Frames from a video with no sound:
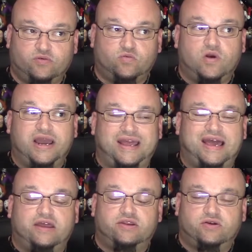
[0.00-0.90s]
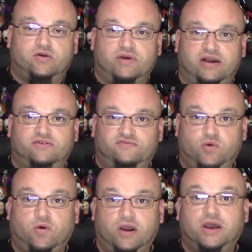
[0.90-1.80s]
right at around
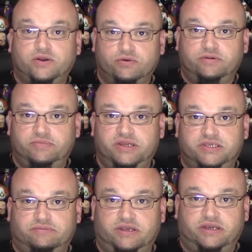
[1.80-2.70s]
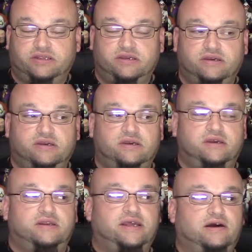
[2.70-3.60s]
400 beats a minute.
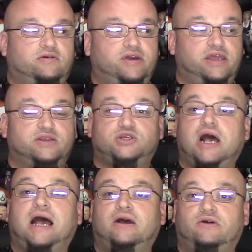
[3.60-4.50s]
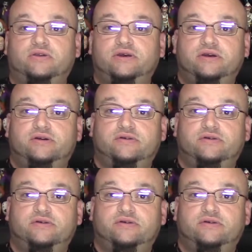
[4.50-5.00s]
Now, in a child,